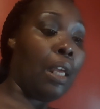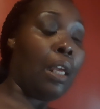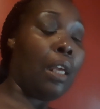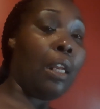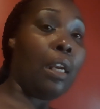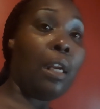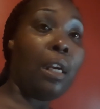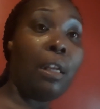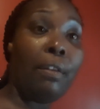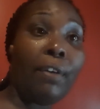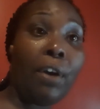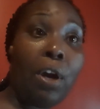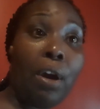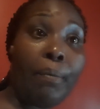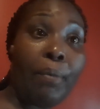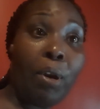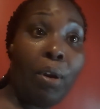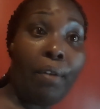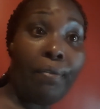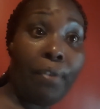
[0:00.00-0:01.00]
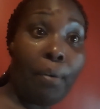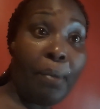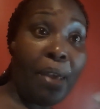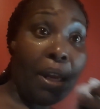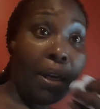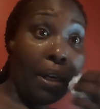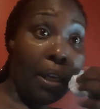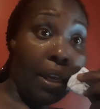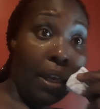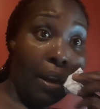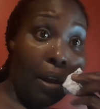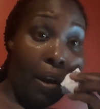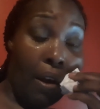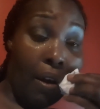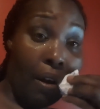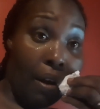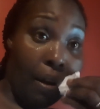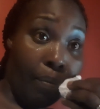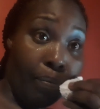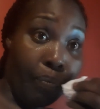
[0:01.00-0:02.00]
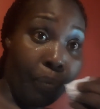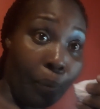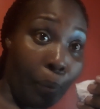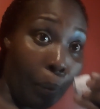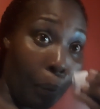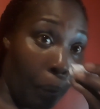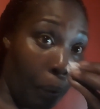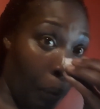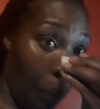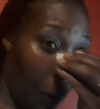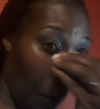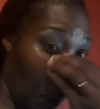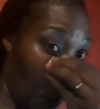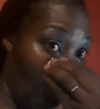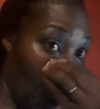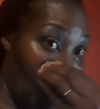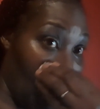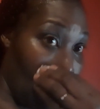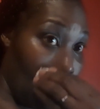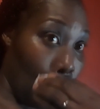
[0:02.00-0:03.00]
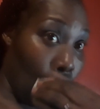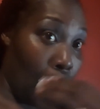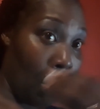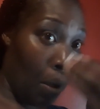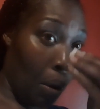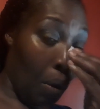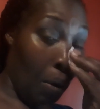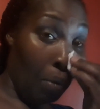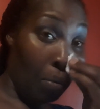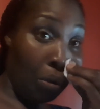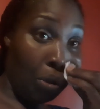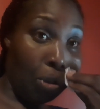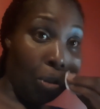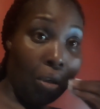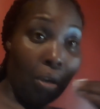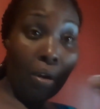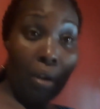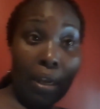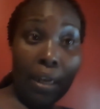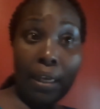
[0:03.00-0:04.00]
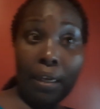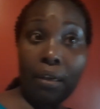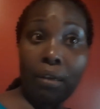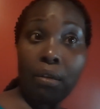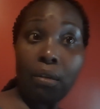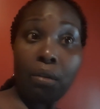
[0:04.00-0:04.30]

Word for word: It ain't even coming off. I'm gonna have to get a um, what you call it?